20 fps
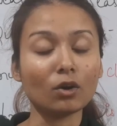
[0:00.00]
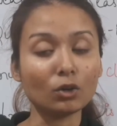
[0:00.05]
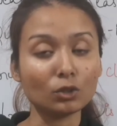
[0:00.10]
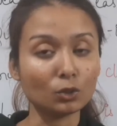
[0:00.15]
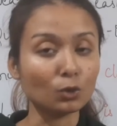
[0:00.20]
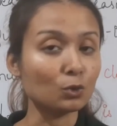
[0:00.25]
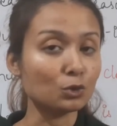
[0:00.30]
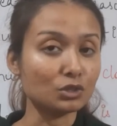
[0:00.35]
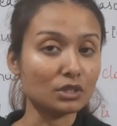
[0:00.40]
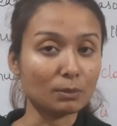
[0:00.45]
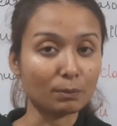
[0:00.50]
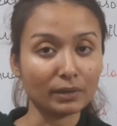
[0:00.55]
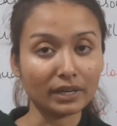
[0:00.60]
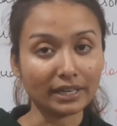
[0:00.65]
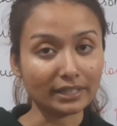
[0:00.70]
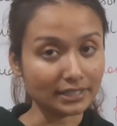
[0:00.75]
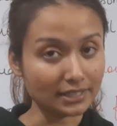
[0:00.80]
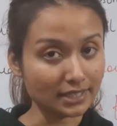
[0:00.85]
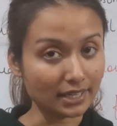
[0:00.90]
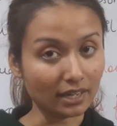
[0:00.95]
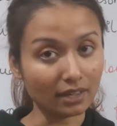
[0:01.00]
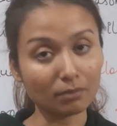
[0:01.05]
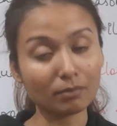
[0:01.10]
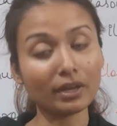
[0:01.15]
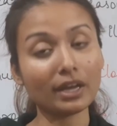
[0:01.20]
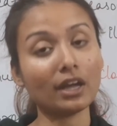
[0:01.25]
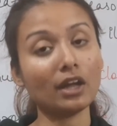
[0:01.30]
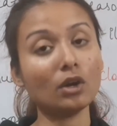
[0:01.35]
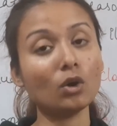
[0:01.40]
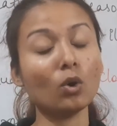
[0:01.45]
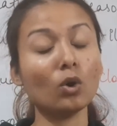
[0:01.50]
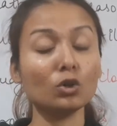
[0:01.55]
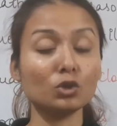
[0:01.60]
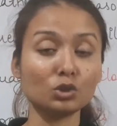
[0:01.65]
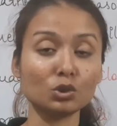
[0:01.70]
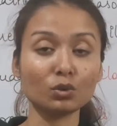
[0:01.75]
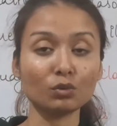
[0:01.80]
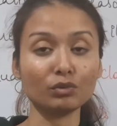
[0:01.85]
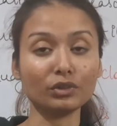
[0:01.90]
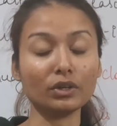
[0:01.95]
on those numbers anytime. And
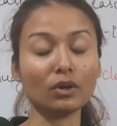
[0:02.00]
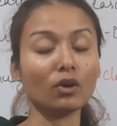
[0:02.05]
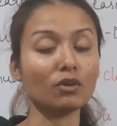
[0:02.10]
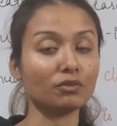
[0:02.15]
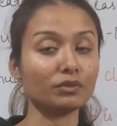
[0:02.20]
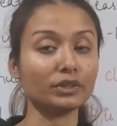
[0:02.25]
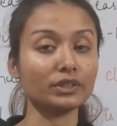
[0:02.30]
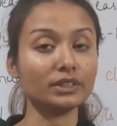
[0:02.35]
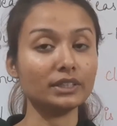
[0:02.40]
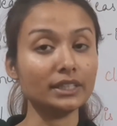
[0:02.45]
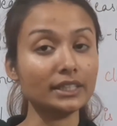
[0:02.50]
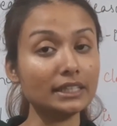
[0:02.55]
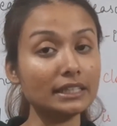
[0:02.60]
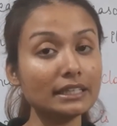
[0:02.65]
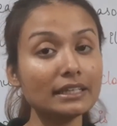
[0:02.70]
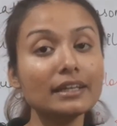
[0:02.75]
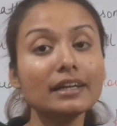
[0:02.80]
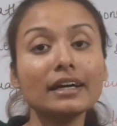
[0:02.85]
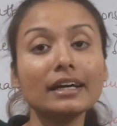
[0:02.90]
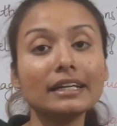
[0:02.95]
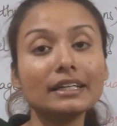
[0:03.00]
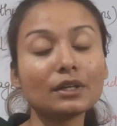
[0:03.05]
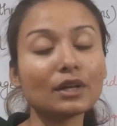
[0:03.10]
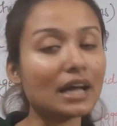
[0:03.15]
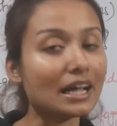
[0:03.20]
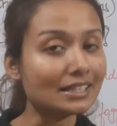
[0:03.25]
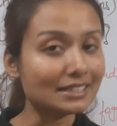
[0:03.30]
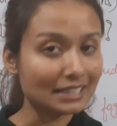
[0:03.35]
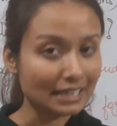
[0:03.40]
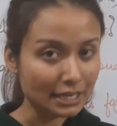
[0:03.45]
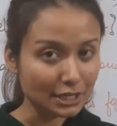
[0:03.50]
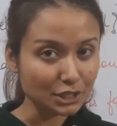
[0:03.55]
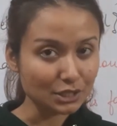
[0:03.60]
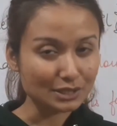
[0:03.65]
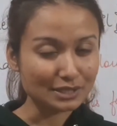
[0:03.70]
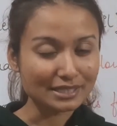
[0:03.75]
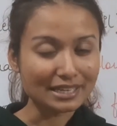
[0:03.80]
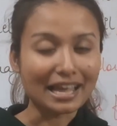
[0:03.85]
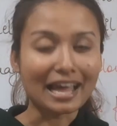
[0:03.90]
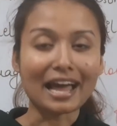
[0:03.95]
also we offer the
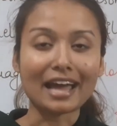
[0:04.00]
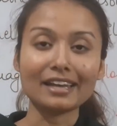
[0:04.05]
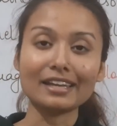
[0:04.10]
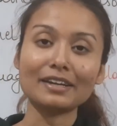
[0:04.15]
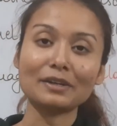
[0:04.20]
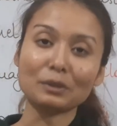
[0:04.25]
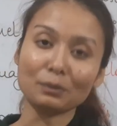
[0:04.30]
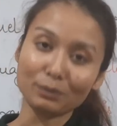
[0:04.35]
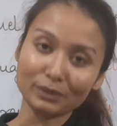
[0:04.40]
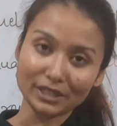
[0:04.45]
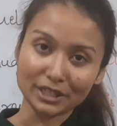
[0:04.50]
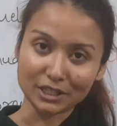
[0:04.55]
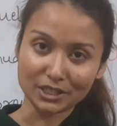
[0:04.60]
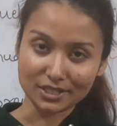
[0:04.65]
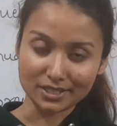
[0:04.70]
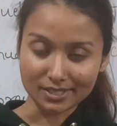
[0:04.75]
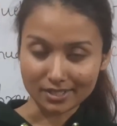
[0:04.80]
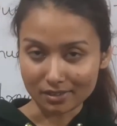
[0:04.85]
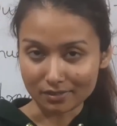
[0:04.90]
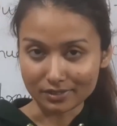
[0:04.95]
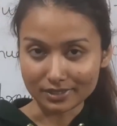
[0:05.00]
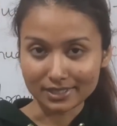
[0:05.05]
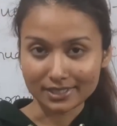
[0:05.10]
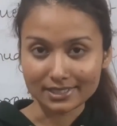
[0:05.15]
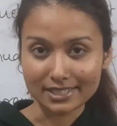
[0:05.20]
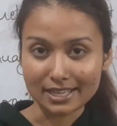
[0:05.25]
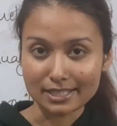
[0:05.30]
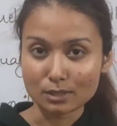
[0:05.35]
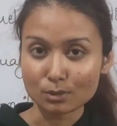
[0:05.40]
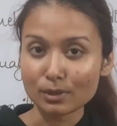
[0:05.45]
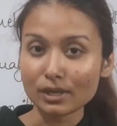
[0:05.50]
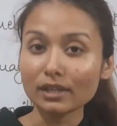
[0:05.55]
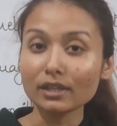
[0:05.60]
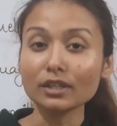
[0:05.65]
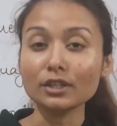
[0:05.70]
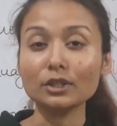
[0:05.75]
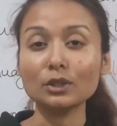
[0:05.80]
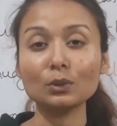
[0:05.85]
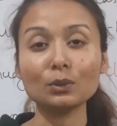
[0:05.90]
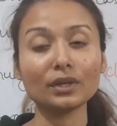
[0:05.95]
translation and interpretation services as well.
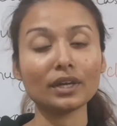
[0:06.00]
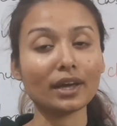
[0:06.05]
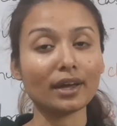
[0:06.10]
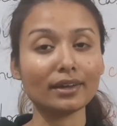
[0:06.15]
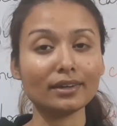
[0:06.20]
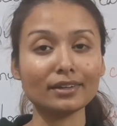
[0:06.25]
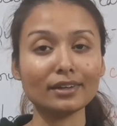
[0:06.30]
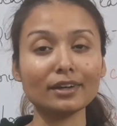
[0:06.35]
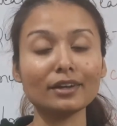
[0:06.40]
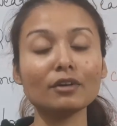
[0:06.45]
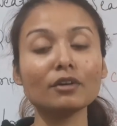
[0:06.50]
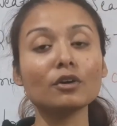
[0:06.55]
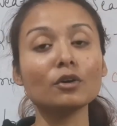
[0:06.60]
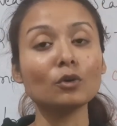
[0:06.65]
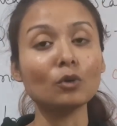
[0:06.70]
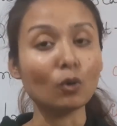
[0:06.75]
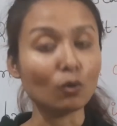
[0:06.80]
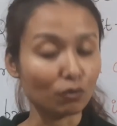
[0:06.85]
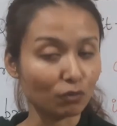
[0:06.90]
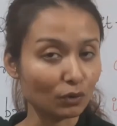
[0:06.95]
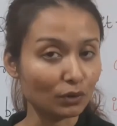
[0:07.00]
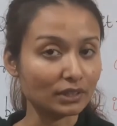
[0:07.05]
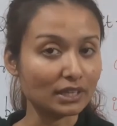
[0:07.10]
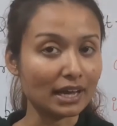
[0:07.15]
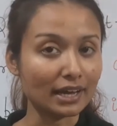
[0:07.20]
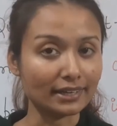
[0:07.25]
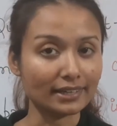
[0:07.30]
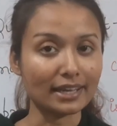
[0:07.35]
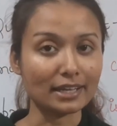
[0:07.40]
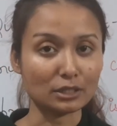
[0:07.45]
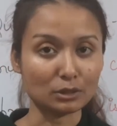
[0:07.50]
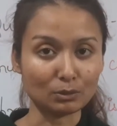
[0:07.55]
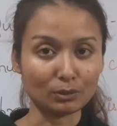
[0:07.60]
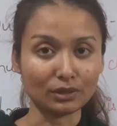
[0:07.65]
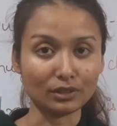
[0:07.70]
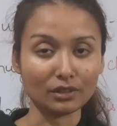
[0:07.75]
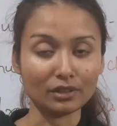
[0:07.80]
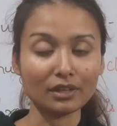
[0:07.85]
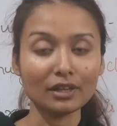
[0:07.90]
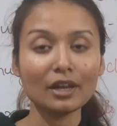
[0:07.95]
You can go for that as well.